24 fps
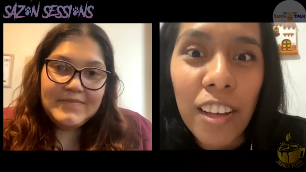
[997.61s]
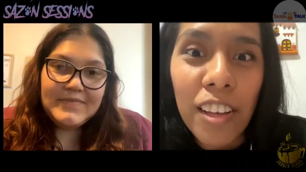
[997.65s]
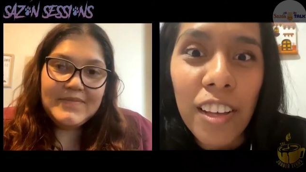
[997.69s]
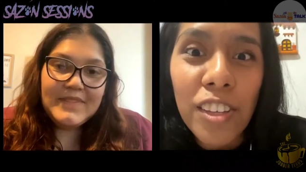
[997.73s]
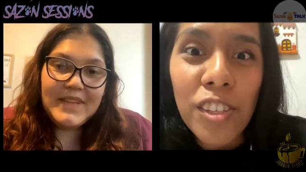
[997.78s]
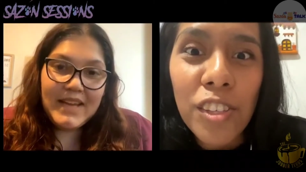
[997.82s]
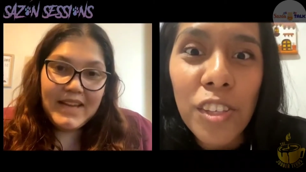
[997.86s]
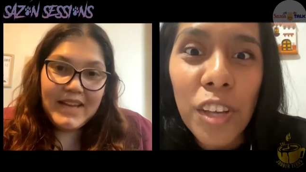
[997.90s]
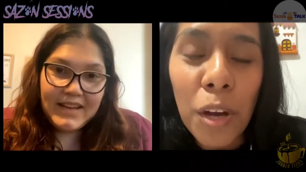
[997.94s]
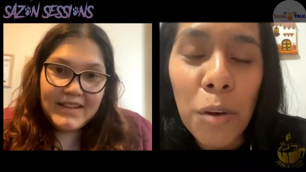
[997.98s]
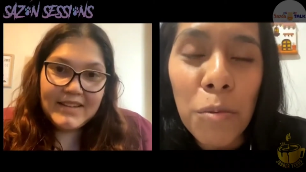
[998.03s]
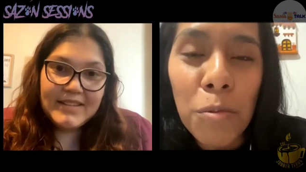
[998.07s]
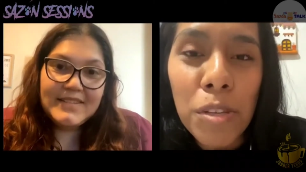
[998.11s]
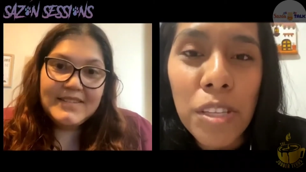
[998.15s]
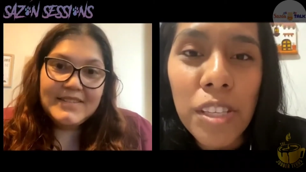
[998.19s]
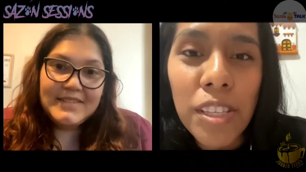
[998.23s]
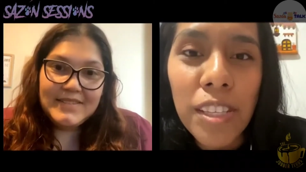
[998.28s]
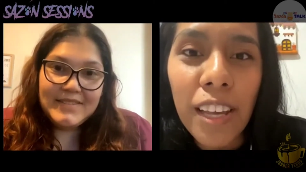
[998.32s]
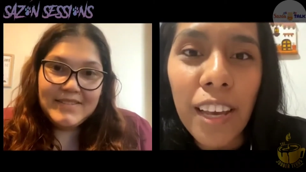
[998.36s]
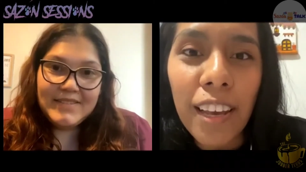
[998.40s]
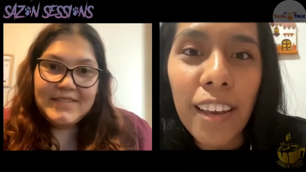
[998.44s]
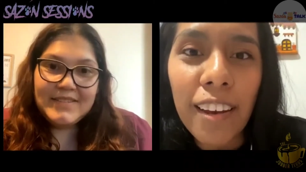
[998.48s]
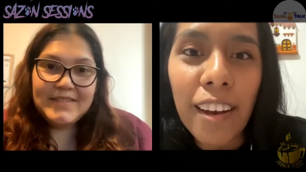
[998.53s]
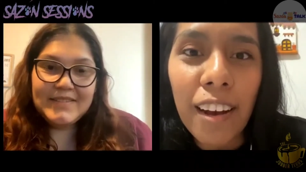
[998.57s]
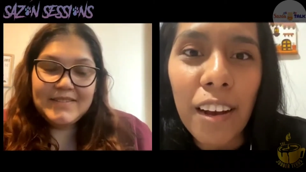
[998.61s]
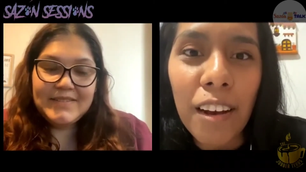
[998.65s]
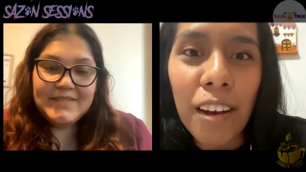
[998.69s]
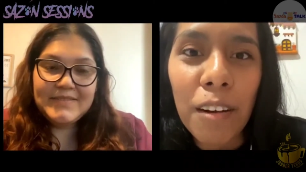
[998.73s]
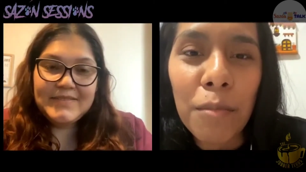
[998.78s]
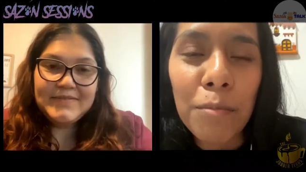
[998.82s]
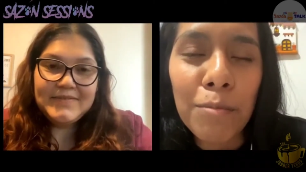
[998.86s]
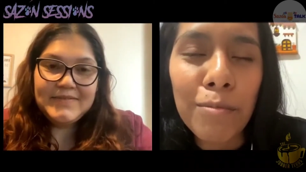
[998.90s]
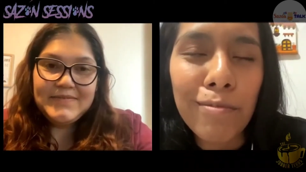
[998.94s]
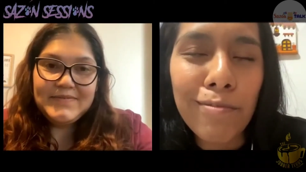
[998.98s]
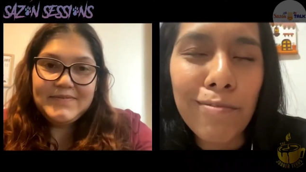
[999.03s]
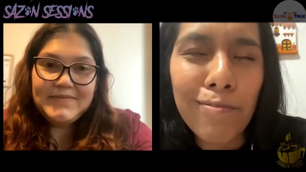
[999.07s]
Speaker 1: Yeah. So I was like,
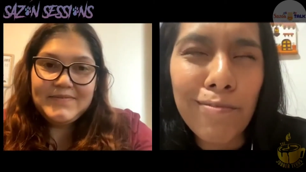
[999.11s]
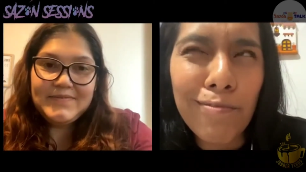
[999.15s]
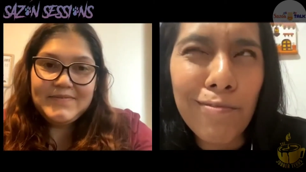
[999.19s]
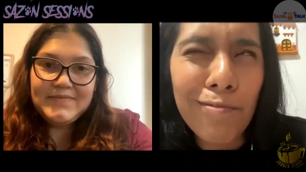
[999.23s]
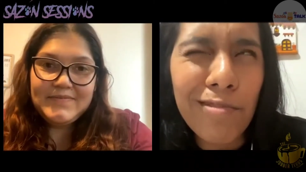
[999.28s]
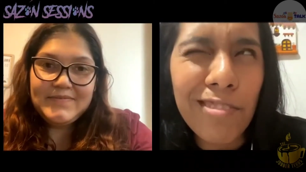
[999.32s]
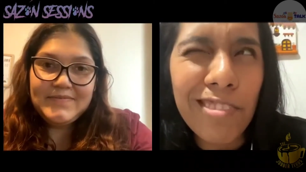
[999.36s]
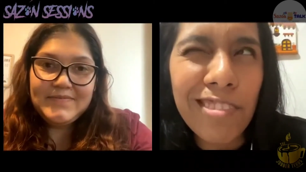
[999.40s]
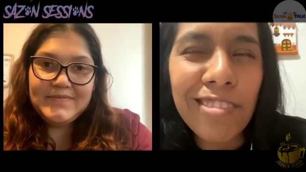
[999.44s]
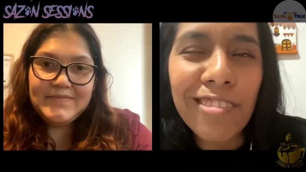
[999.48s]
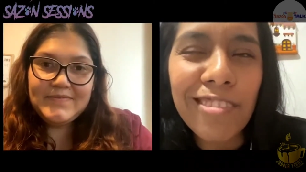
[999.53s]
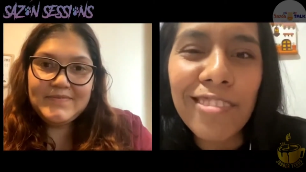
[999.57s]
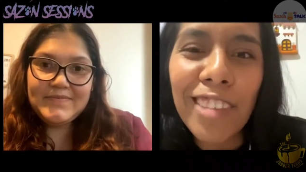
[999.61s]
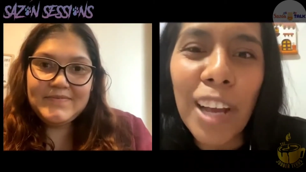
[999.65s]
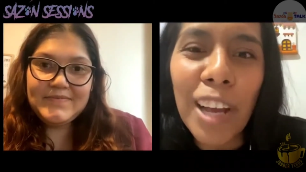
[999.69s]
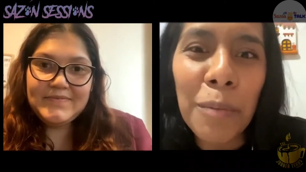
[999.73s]
um, mm,